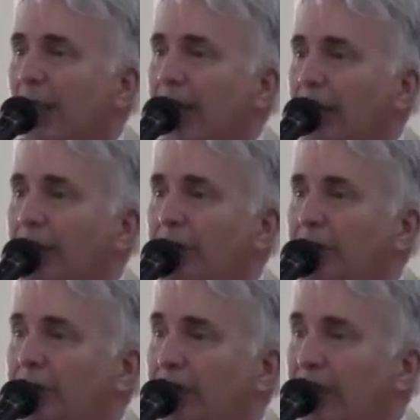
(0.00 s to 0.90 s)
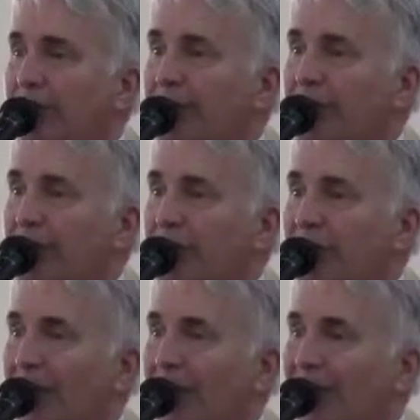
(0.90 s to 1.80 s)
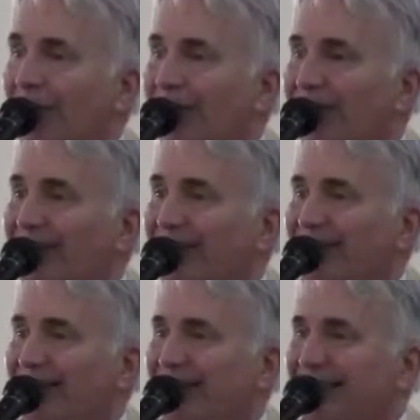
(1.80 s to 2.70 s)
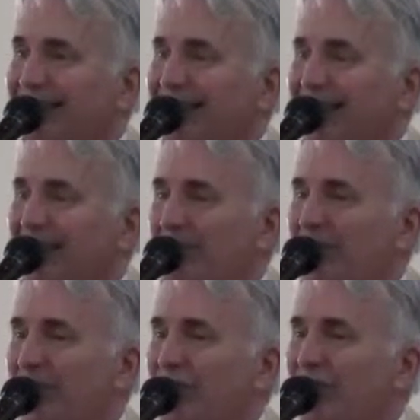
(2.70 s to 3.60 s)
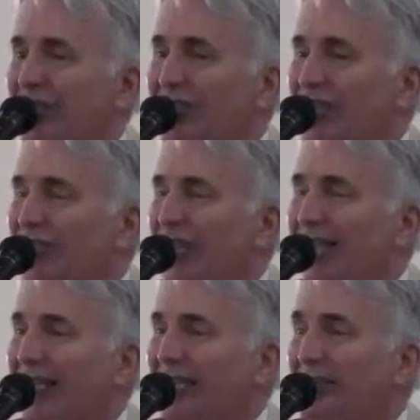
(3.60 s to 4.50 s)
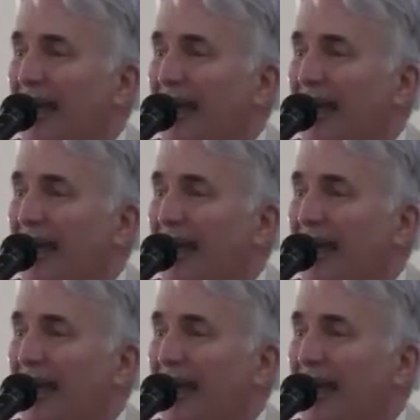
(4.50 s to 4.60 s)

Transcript: how you love each other. Because Jesus said, it is